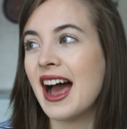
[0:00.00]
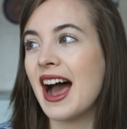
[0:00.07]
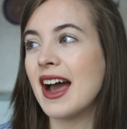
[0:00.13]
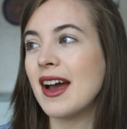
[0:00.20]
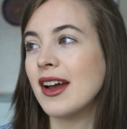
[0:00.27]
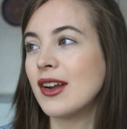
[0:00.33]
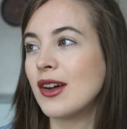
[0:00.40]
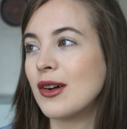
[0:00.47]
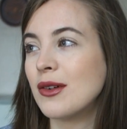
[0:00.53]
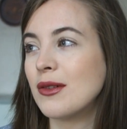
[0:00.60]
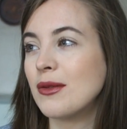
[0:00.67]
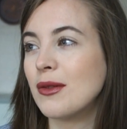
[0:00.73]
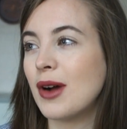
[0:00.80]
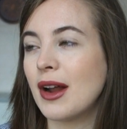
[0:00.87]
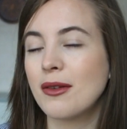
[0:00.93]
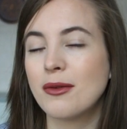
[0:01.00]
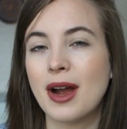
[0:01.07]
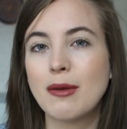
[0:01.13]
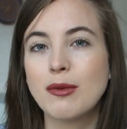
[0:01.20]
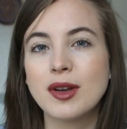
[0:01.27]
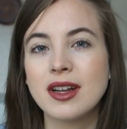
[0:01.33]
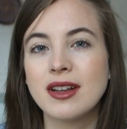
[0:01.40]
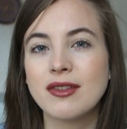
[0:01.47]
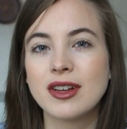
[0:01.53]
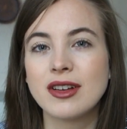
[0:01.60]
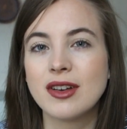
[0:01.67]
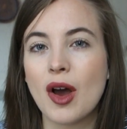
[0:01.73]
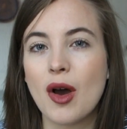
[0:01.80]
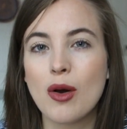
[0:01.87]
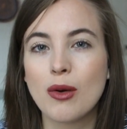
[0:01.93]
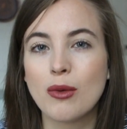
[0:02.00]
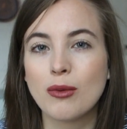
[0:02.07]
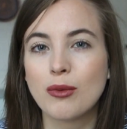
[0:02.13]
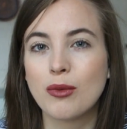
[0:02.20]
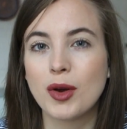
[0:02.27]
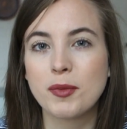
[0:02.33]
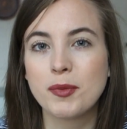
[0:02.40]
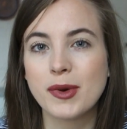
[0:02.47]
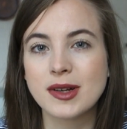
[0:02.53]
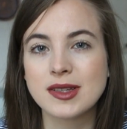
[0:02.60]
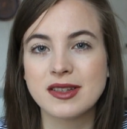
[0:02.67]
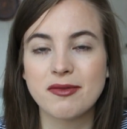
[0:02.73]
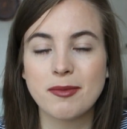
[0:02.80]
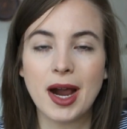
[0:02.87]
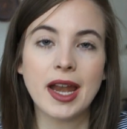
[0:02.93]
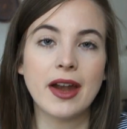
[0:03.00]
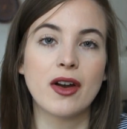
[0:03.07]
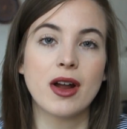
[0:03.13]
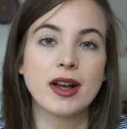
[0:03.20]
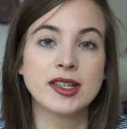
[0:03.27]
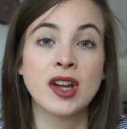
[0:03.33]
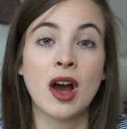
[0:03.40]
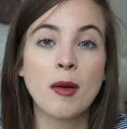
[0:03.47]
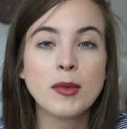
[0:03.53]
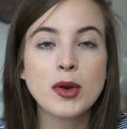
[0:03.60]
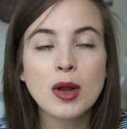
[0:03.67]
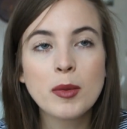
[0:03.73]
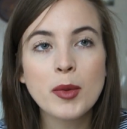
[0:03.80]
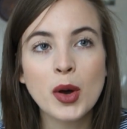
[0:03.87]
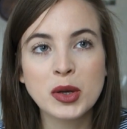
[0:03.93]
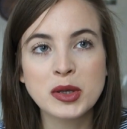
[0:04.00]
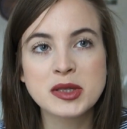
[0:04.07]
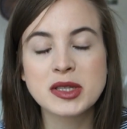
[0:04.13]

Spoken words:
I wouldn't even know what books of mine are autumnal books,